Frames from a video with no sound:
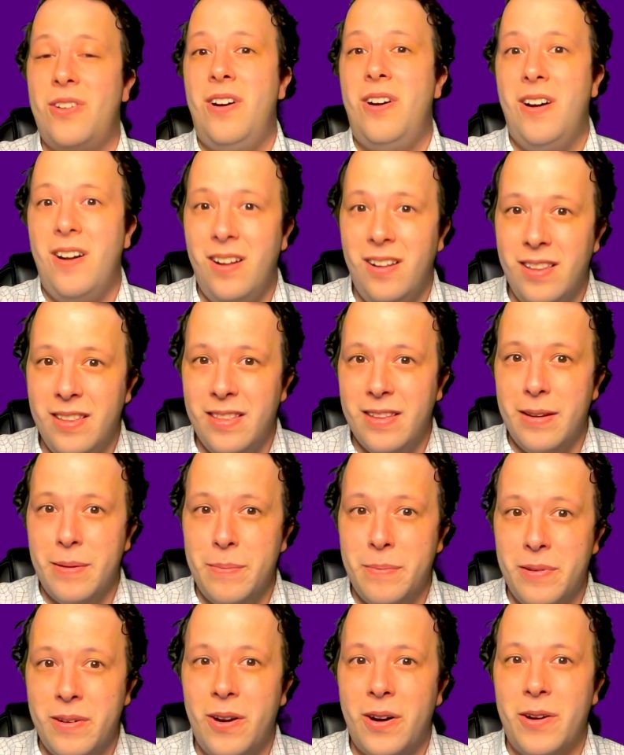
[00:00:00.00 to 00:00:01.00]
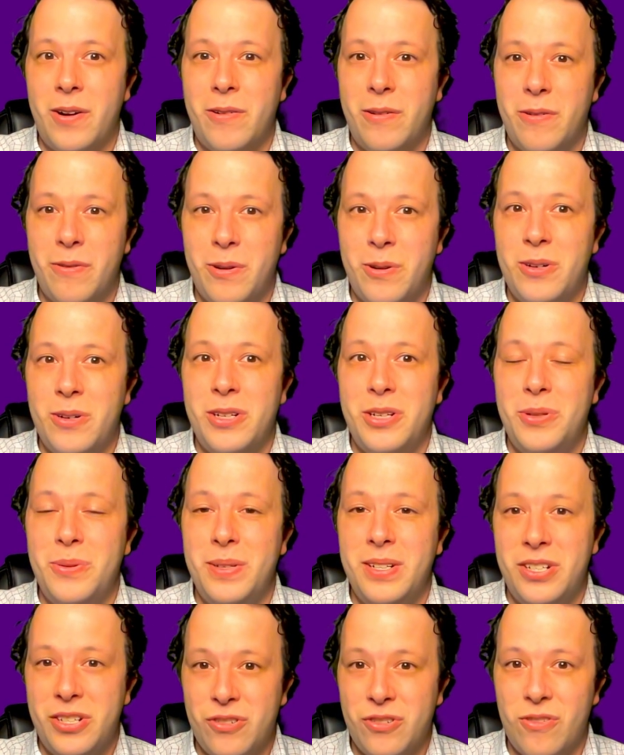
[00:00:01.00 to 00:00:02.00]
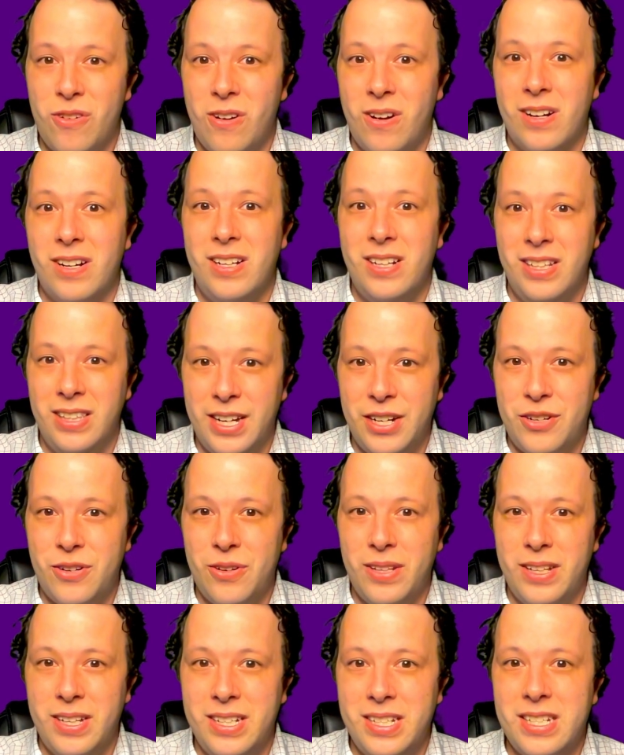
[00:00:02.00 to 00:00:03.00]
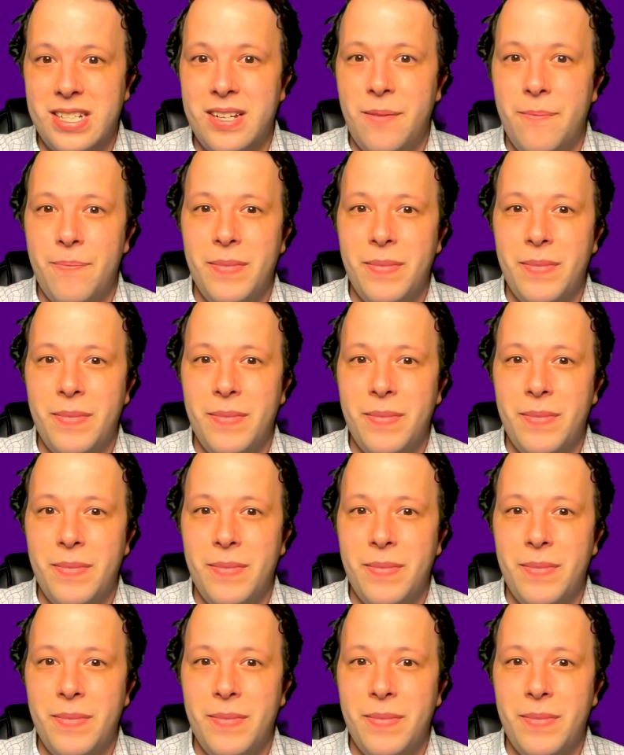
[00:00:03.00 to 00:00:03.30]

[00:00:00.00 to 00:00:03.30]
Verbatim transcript: all of them are referred to as strong electrolytes.